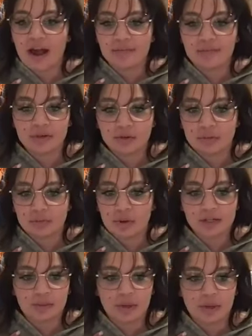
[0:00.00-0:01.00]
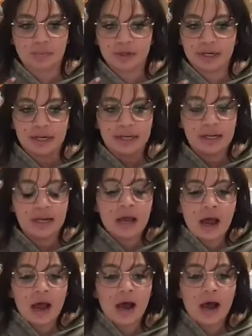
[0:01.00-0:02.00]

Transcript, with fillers: I've been doing box by Bree